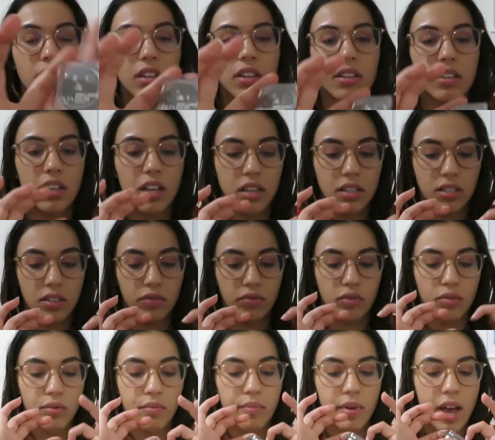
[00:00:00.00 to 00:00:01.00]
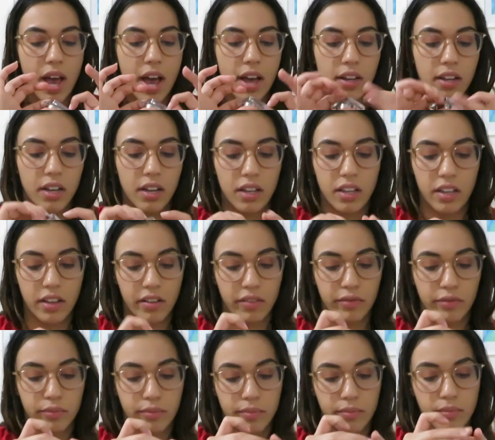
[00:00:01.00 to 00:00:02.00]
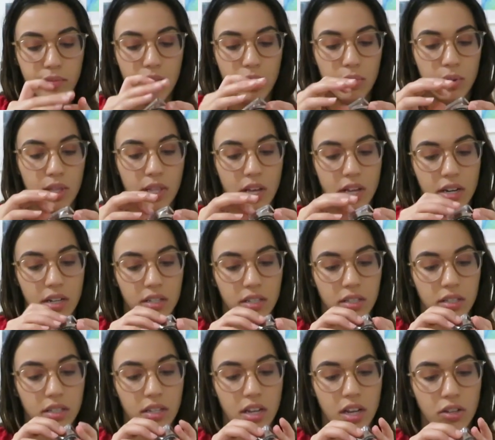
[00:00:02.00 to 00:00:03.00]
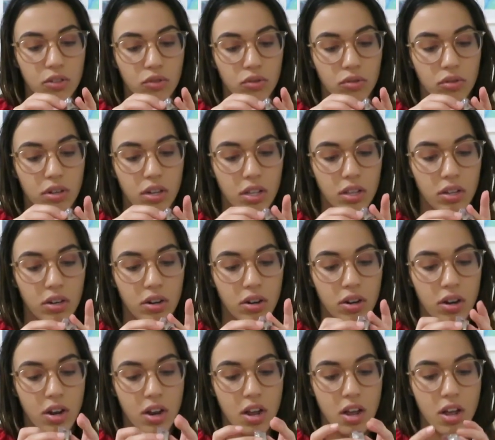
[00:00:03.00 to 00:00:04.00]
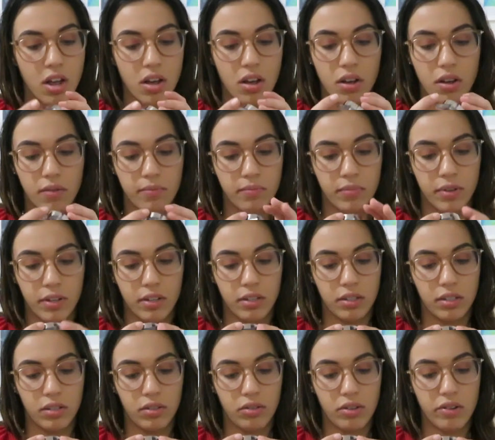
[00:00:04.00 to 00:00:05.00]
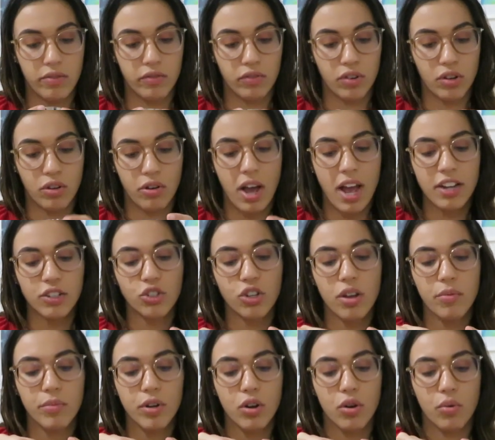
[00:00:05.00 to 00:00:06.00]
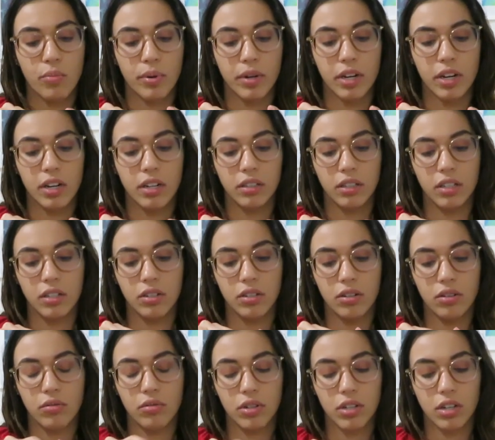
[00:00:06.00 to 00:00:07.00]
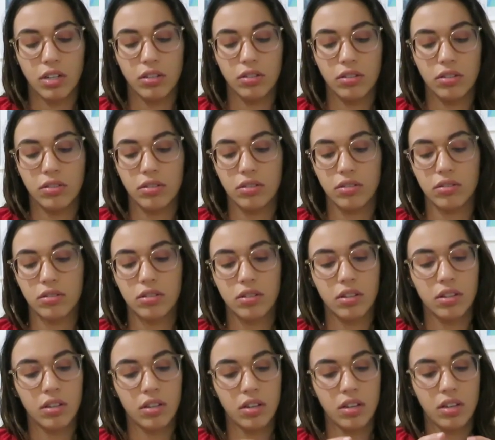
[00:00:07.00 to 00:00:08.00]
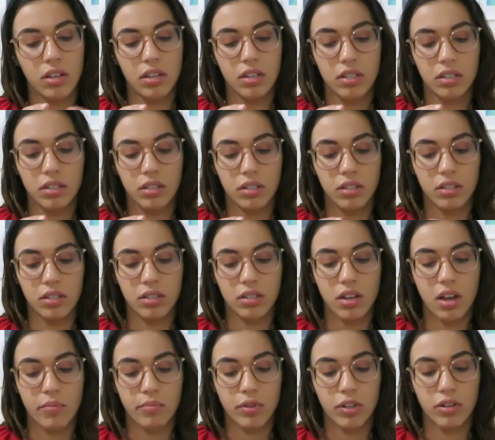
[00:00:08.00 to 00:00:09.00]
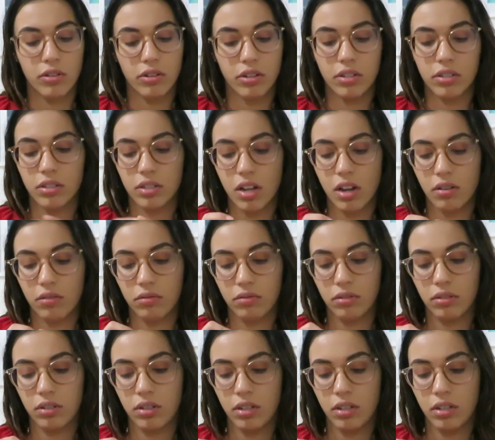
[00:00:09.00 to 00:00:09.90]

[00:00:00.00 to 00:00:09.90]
thing, guessing from the back if maybe that is the actual color. But you never know. Actually, I'm going to open it and let you know what color this is. Because I'm curious now.